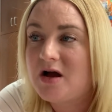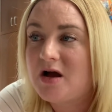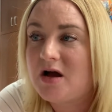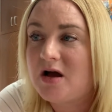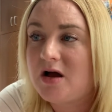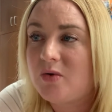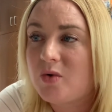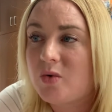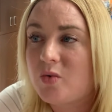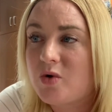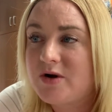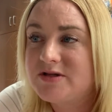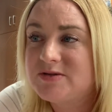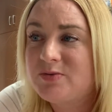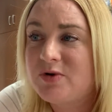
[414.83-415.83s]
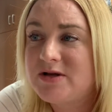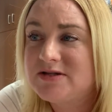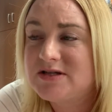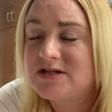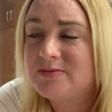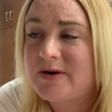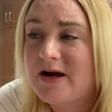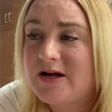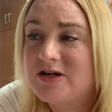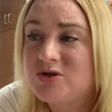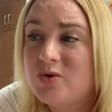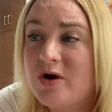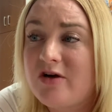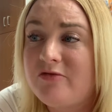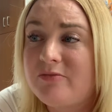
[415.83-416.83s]
Rewards points expire
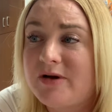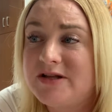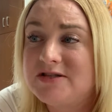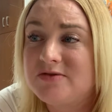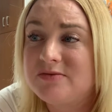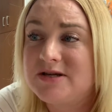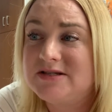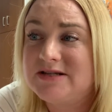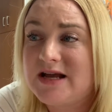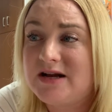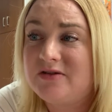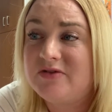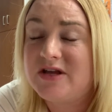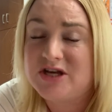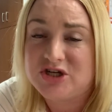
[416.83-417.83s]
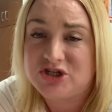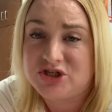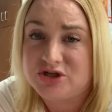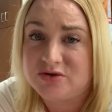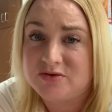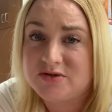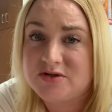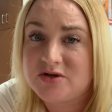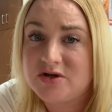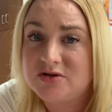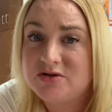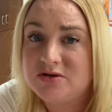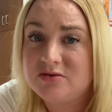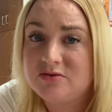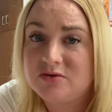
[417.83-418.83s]
12 months from the date of issue. So you
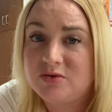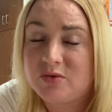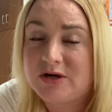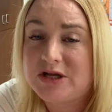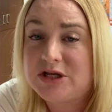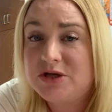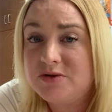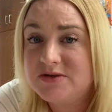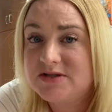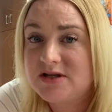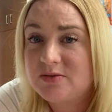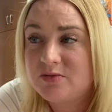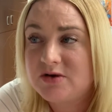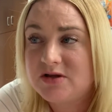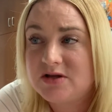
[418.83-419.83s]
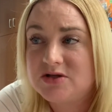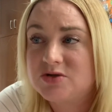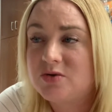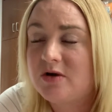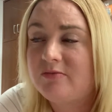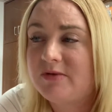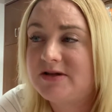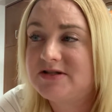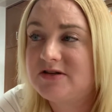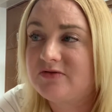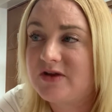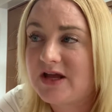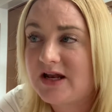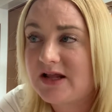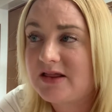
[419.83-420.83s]
do want to use them within 12 months of
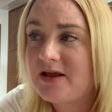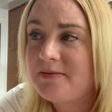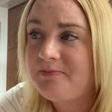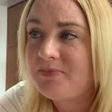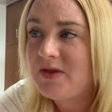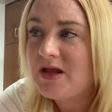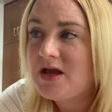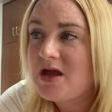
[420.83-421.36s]
getting them.